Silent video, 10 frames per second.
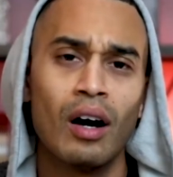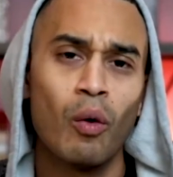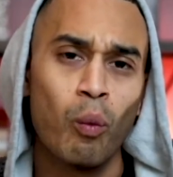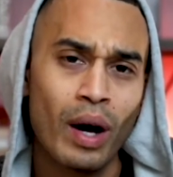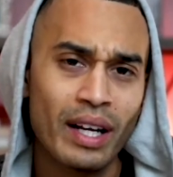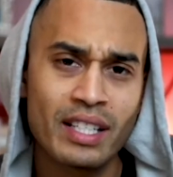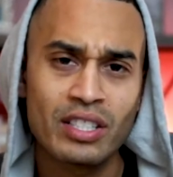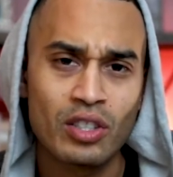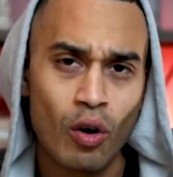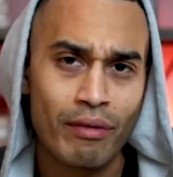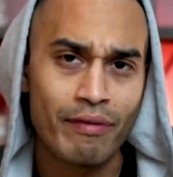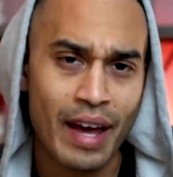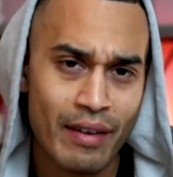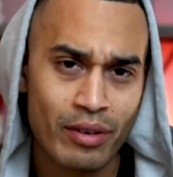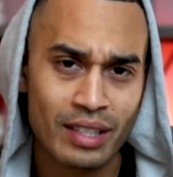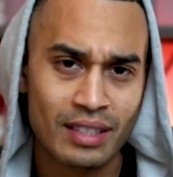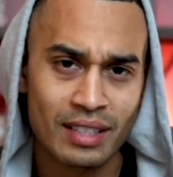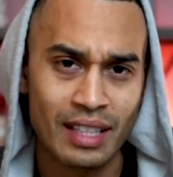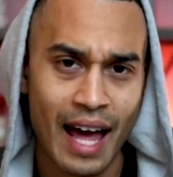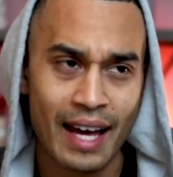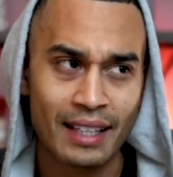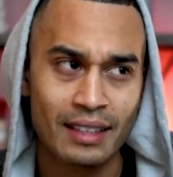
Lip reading: What is your favorite snack?